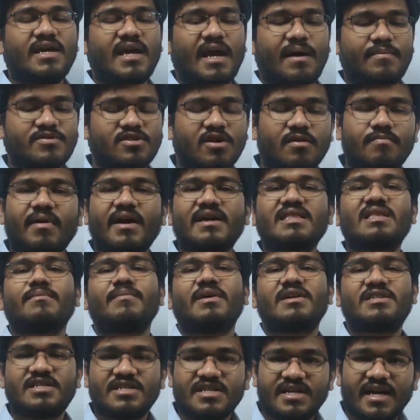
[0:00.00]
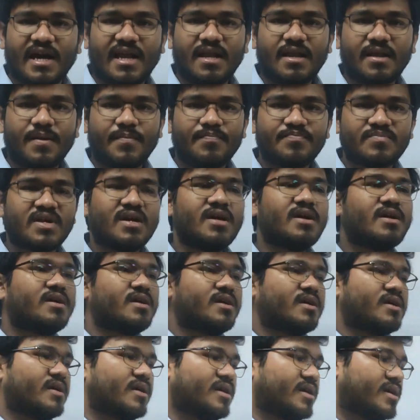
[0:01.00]
absorbed by the material.
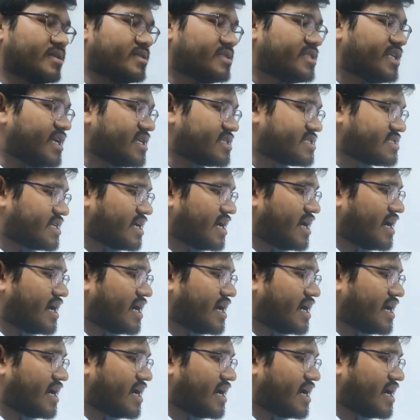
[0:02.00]
This